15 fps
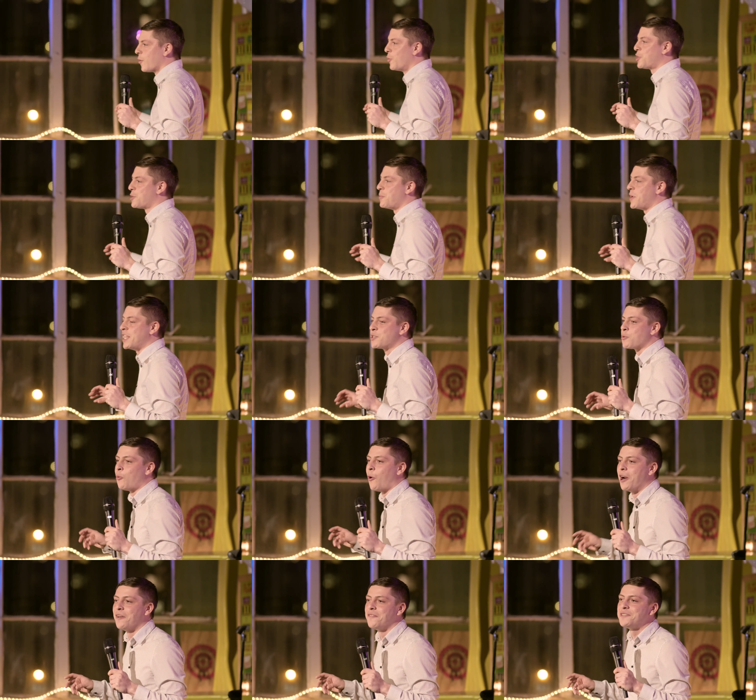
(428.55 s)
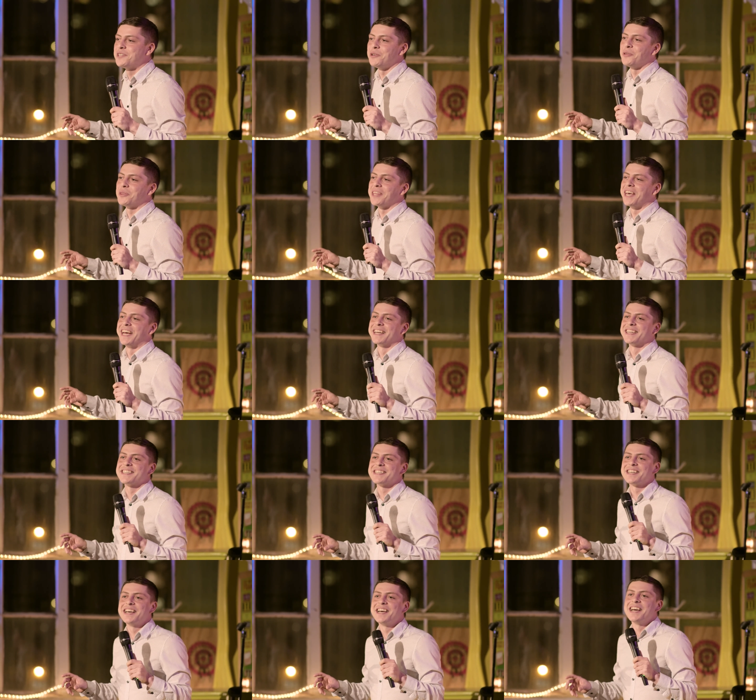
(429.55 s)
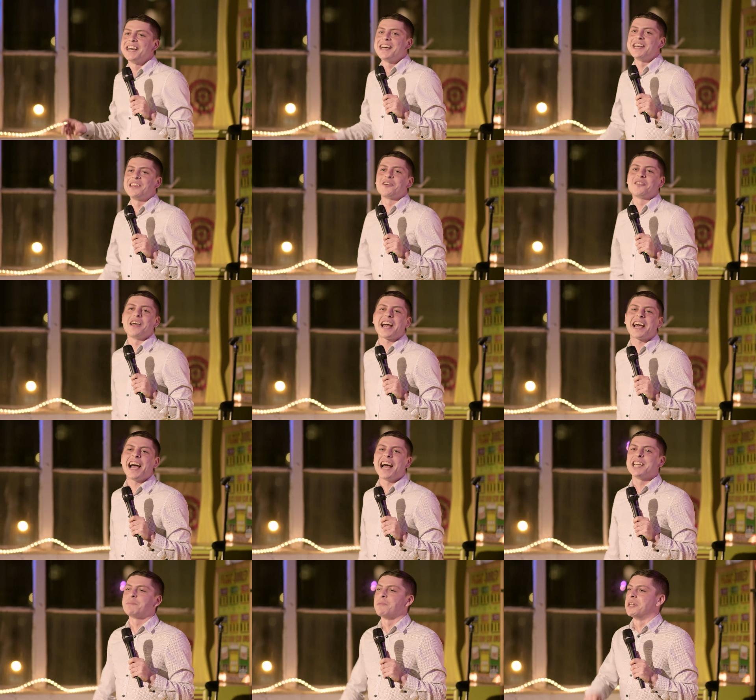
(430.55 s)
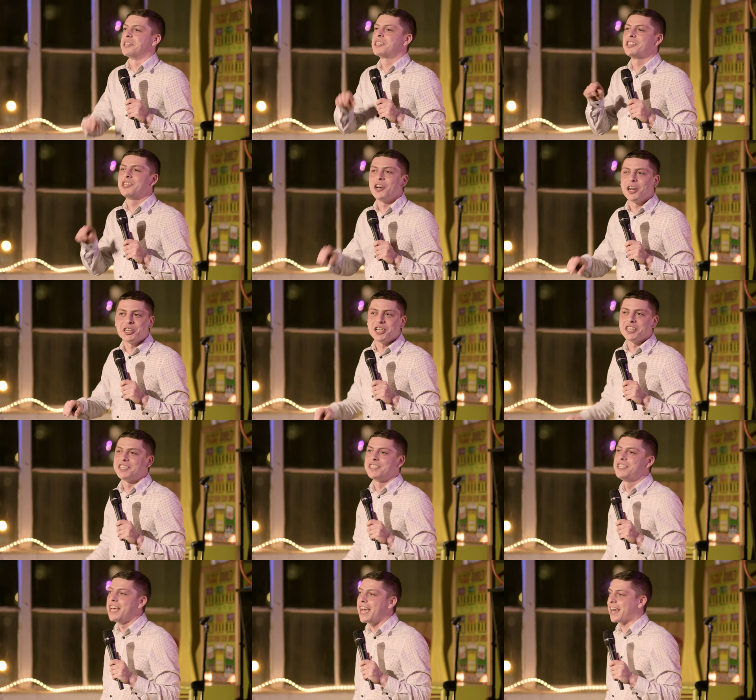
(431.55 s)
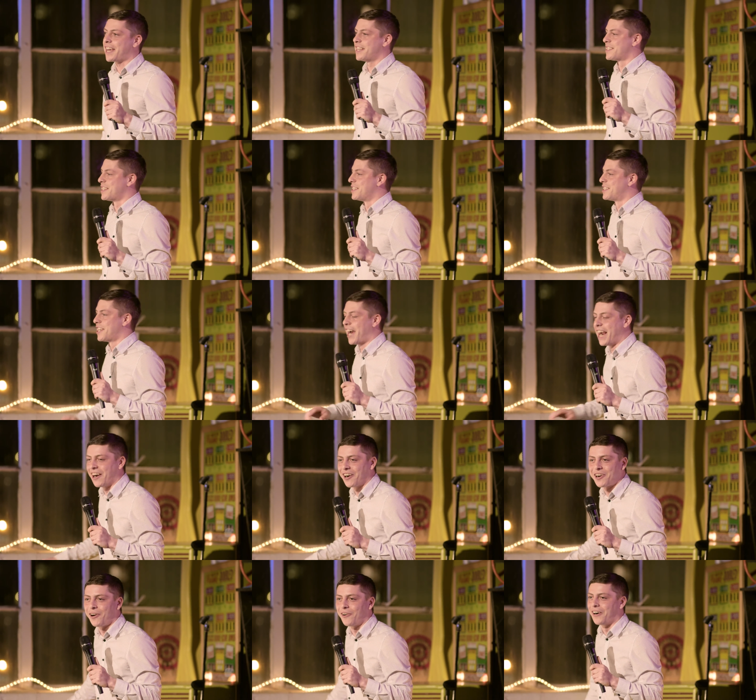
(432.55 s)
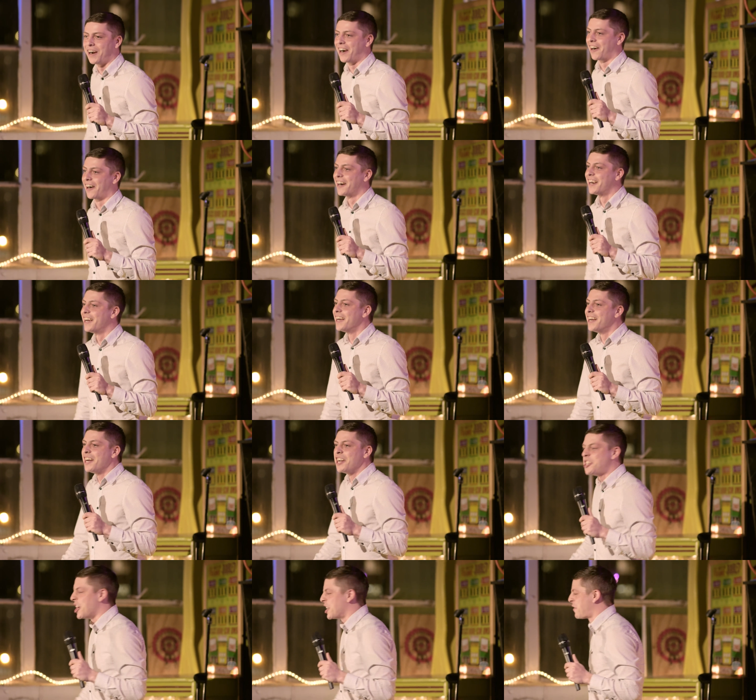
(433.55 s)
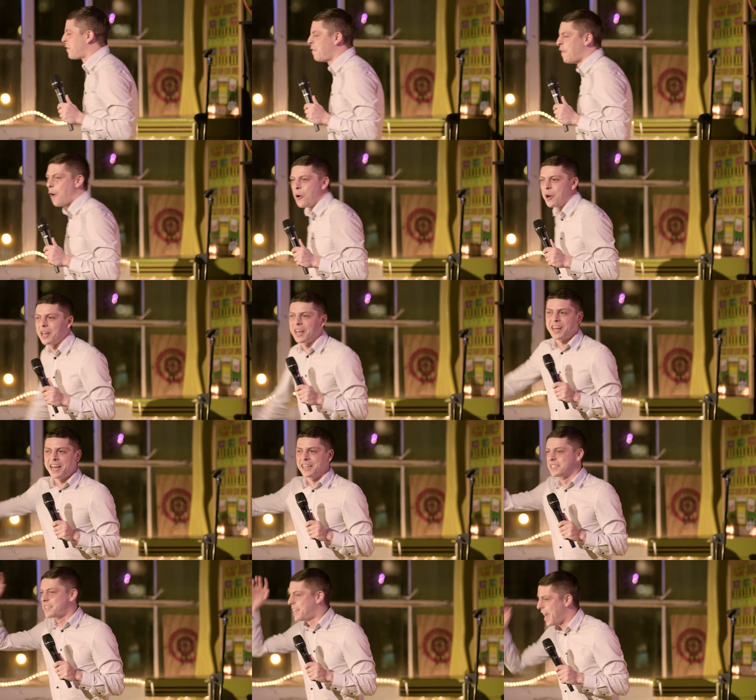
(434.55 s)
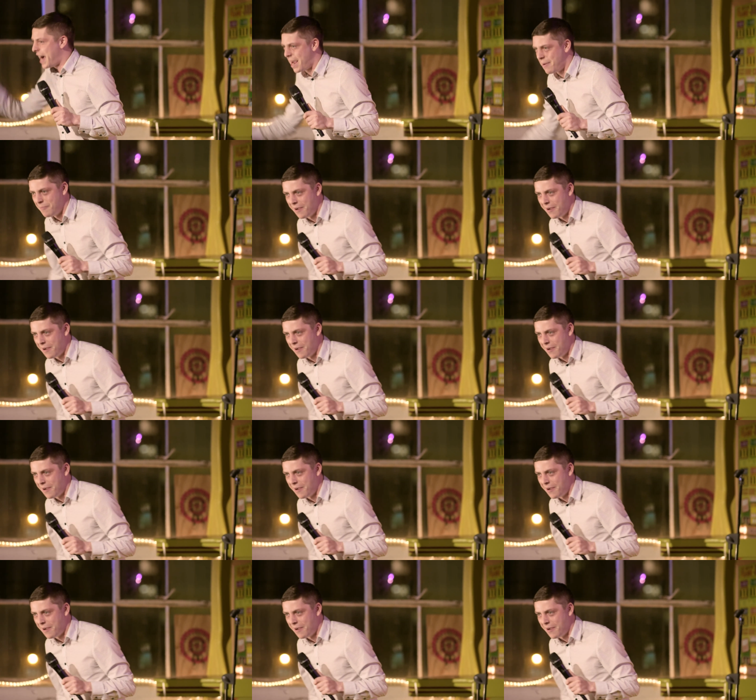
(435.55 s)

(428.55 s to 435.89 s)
Which means one of two things. Either that guy has been such a dick his entire career, just voting against gay